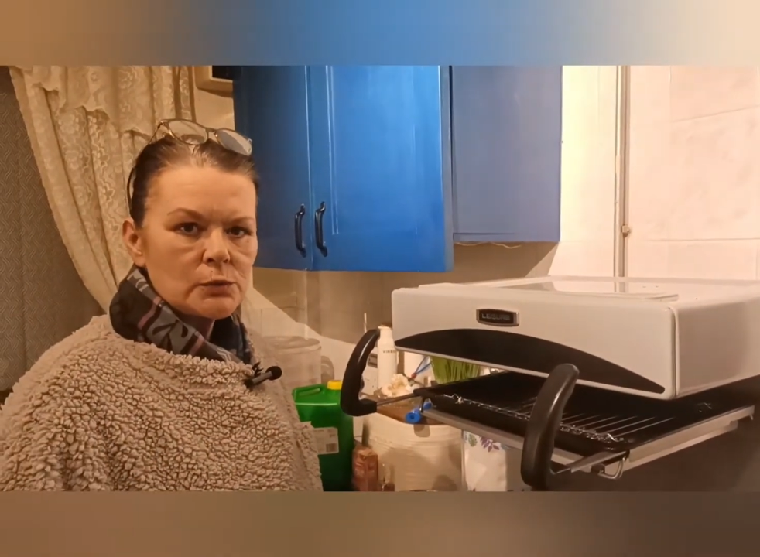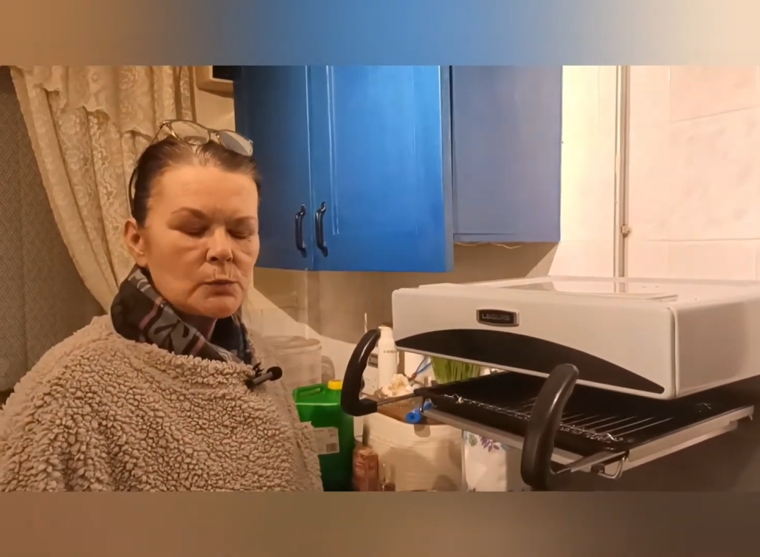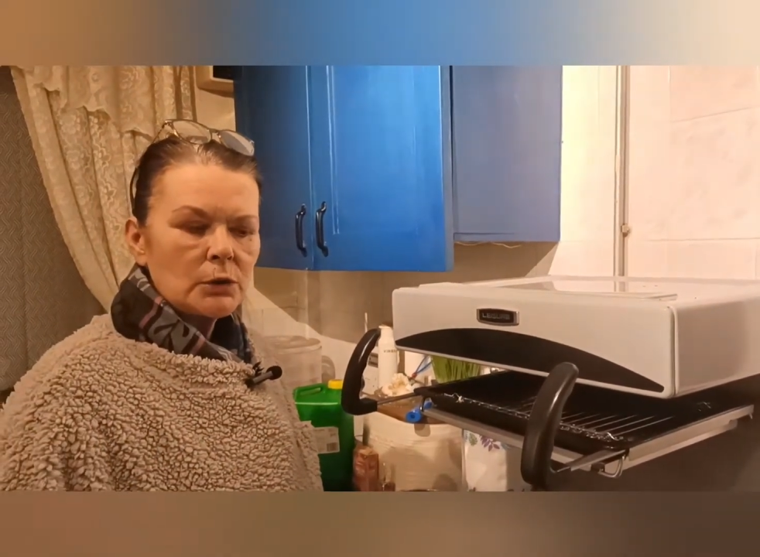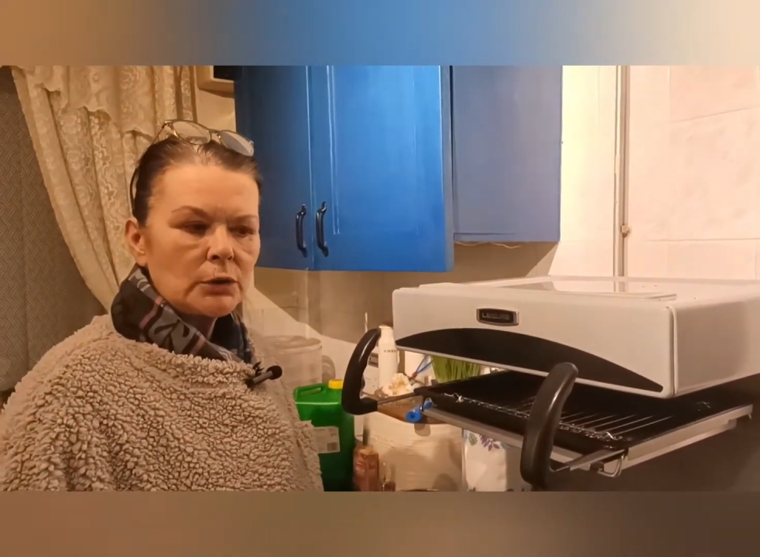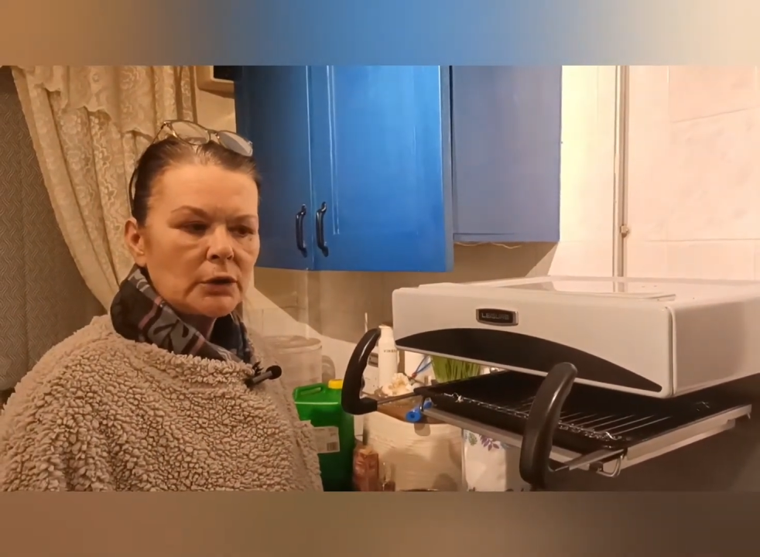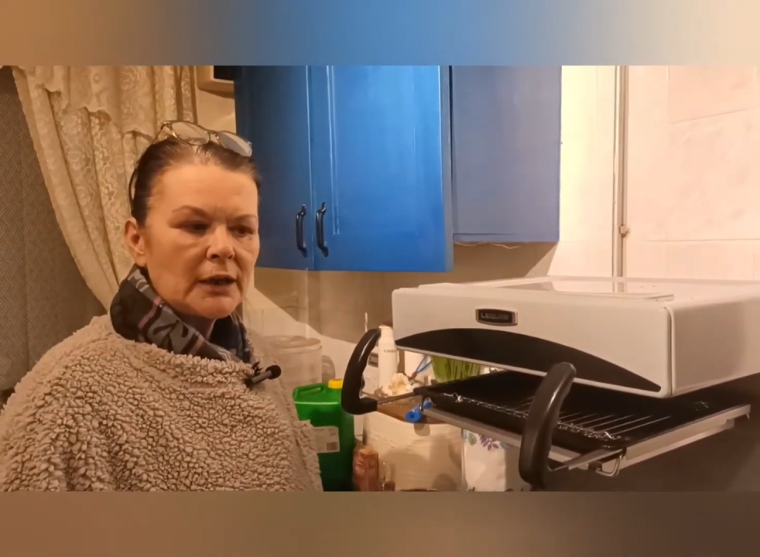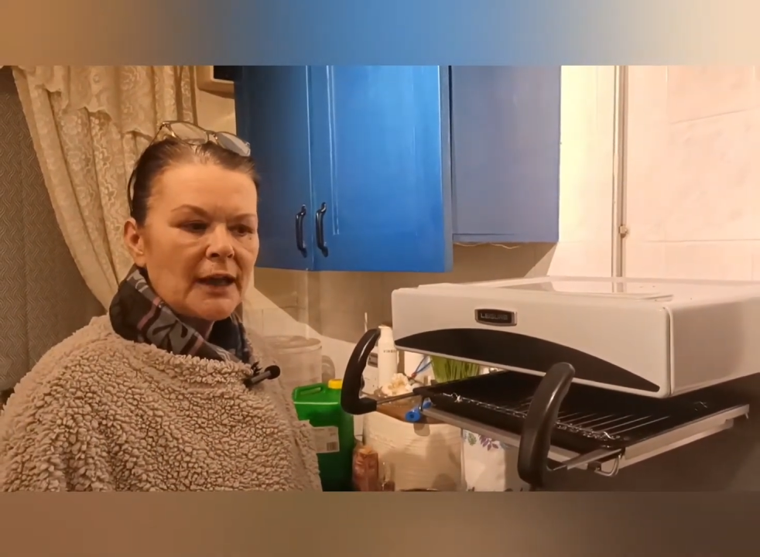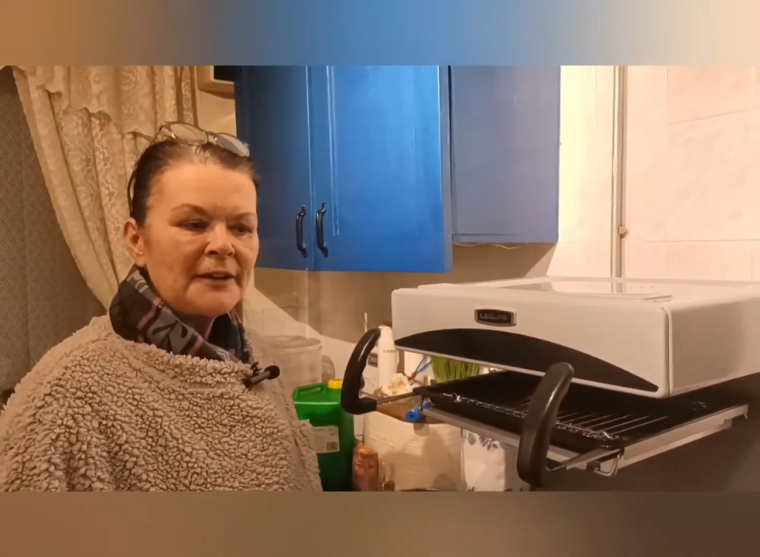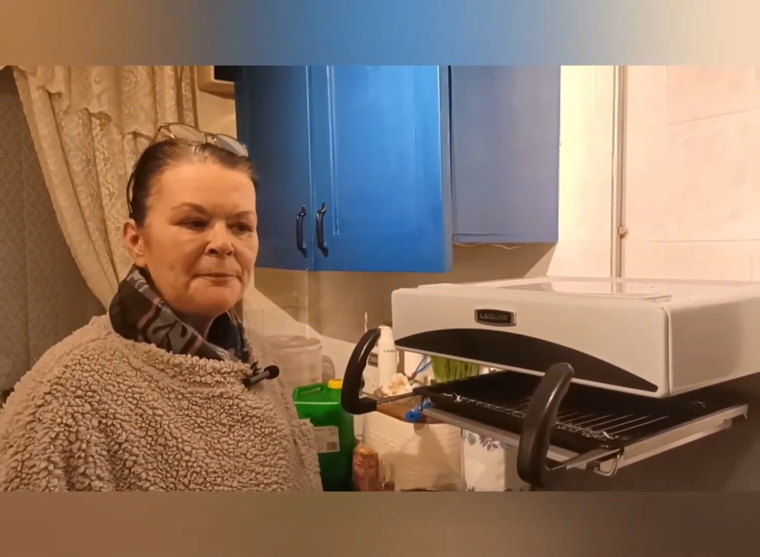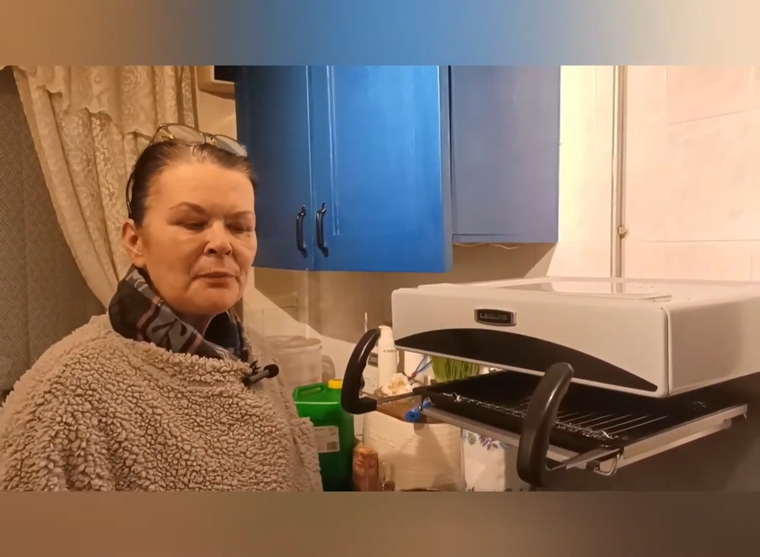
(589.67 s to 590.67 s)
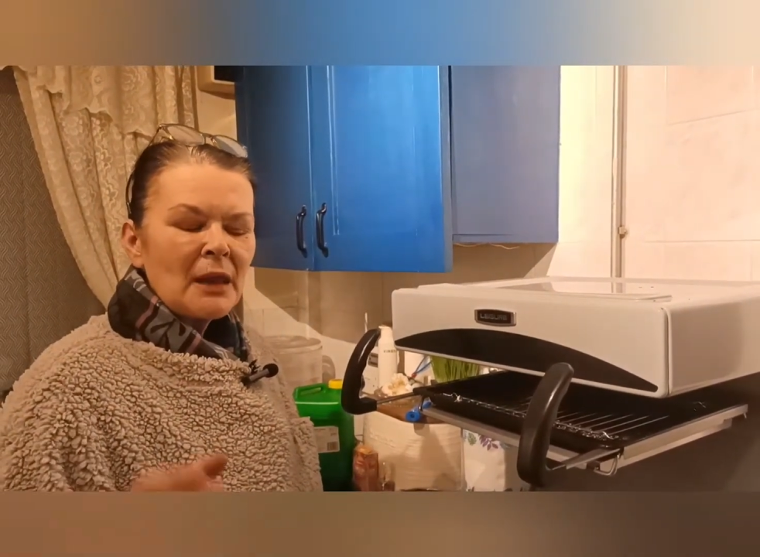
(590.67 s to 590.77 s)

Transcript: we're looking at.